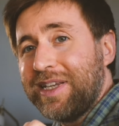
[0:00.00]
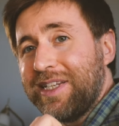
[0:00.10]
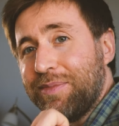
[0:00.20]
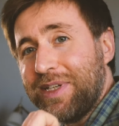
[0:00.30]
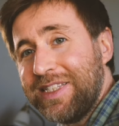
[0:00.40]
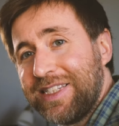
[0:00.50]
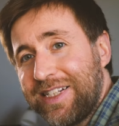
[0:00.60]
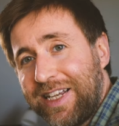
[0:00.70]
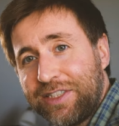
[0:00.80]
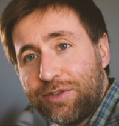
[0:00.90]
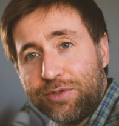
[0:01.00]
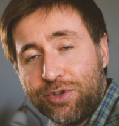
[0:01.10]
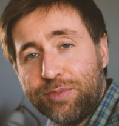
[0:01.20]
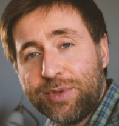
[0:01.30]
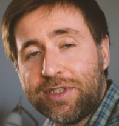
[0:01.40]
made him an international
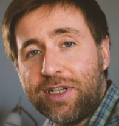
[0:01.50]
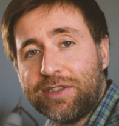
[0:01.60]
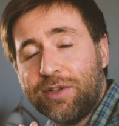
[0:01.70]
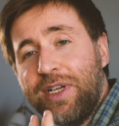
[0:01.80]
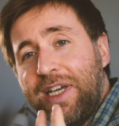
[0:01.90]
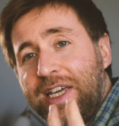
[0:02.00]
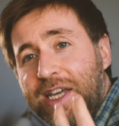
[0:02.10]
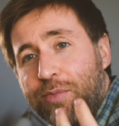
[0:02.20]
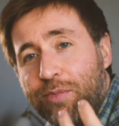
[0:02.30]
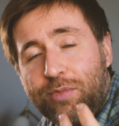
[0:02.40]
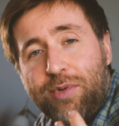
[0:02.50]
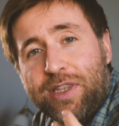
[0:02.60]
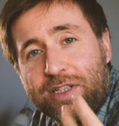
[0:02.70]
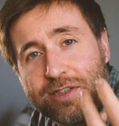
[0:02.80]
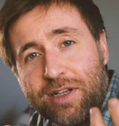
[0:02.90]
superstar. So, it, in
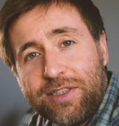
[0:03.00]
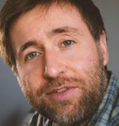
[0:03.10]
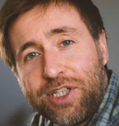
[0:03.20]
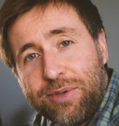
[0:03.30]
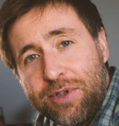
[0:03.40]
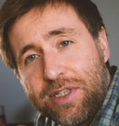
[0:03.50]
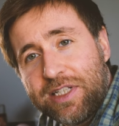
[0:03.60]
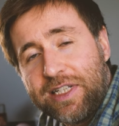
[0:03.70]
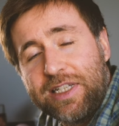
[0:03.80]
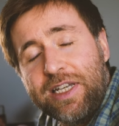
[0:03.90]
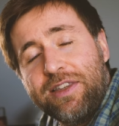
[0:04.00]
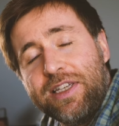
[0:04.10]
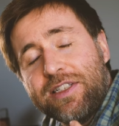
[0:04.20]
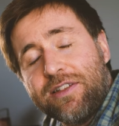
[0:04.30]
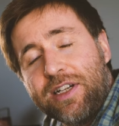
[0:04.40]
the scientific community,
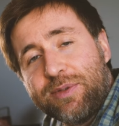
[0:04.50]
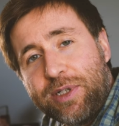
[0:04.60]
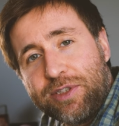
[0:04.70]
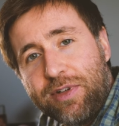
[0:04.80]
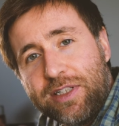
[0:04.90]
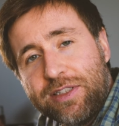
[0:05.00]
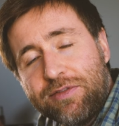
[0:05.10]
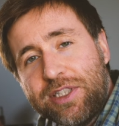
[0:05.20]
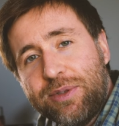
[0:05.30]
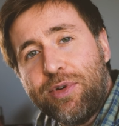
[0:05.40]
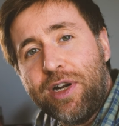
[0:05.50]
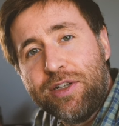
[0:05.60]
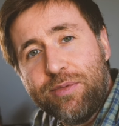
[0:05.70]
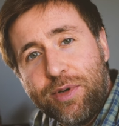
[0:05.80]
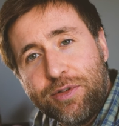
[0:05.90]
things like special relativity,
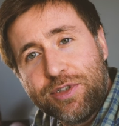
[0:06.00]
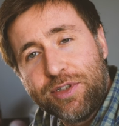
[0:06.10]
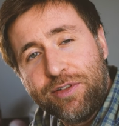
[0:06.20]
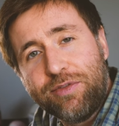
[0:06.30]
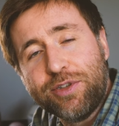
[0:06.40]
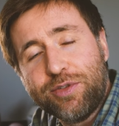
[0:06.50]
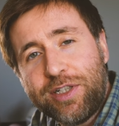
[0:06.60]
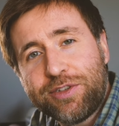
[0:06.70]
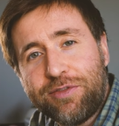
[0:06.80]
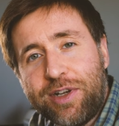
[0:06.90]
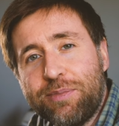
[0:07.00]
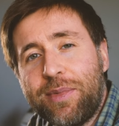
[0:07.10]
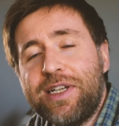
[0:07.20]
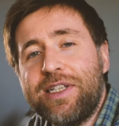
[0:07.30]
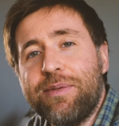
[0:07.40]
Brownian motion, and the photoelectric effect
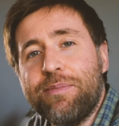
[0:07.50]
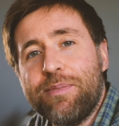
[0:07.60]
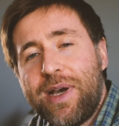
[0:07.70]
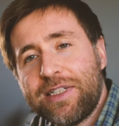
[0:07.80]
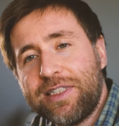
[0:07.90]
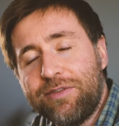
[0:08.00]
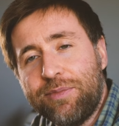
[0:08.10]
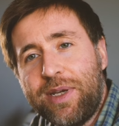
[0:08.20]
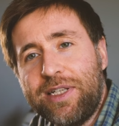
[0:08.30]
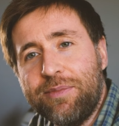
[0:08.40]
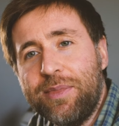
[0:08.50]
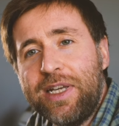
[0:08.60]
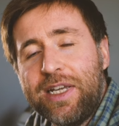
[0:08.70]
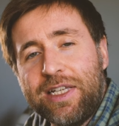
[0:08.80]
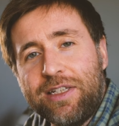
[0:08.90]
made him massive, made him,
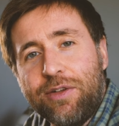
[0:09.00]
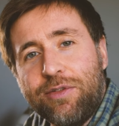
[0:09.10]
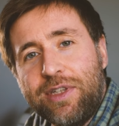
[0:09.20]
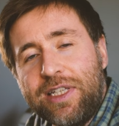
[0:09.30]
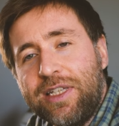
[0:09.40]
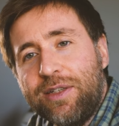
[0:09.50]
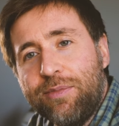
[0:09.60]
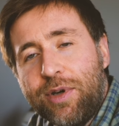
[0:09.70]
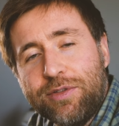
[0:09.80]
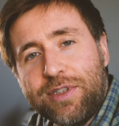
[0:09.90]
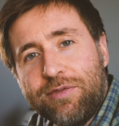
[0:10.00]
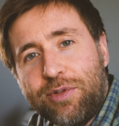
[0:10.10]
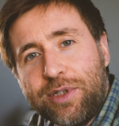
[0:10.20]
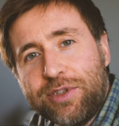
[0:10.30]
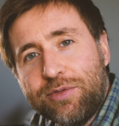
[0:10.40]
you know, the most
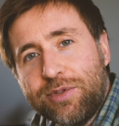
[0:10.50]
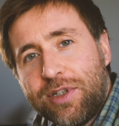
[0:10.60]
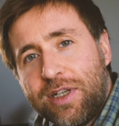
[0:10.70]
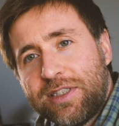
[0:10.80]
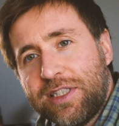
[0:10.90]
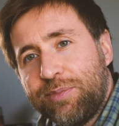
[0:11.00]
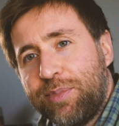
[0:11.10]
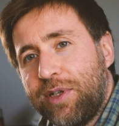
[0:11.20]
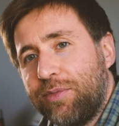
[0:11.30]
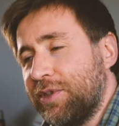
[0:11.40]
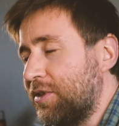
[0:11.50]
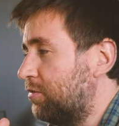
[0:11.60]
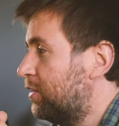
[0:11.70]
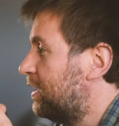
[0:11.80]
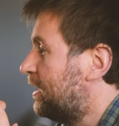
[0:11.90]
influential scientist. But it was the
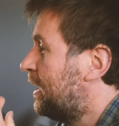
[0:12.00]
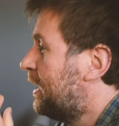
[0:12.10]
really